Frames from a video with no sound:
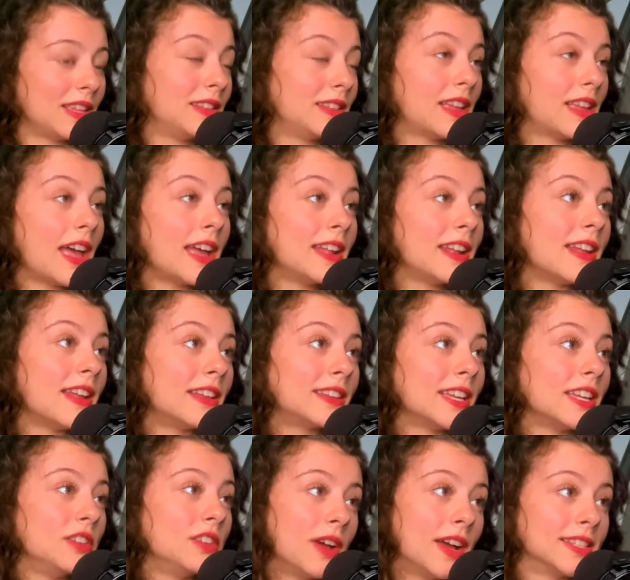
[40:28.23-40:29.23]
Not
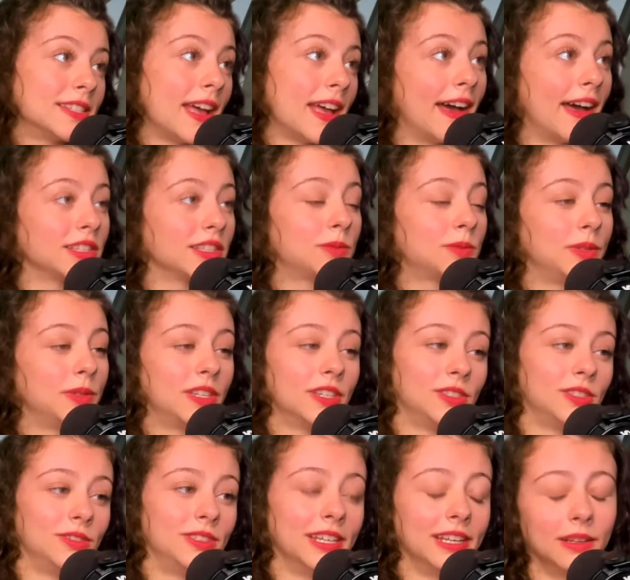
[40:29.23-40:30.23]
that you guys asked because
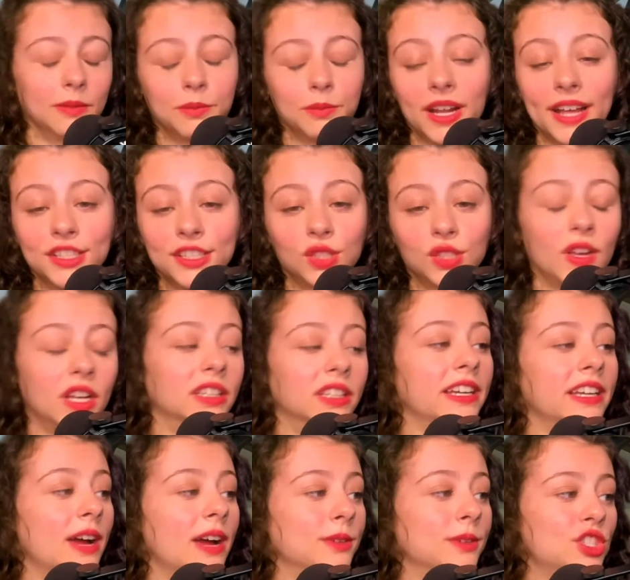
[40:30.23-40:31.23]
you didn't, but I just felt
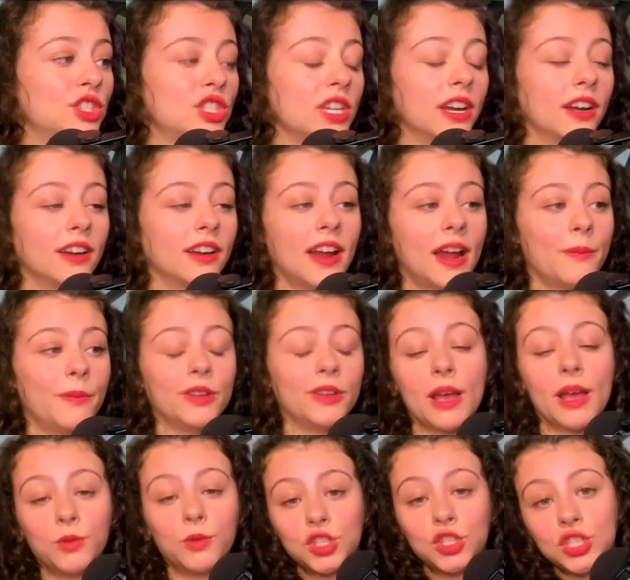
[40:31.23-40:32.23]
like I would share.
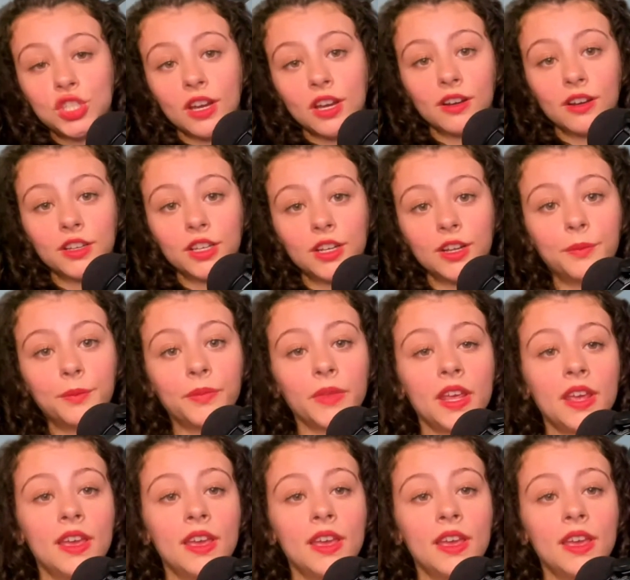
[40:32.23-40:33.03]
I would share, you know.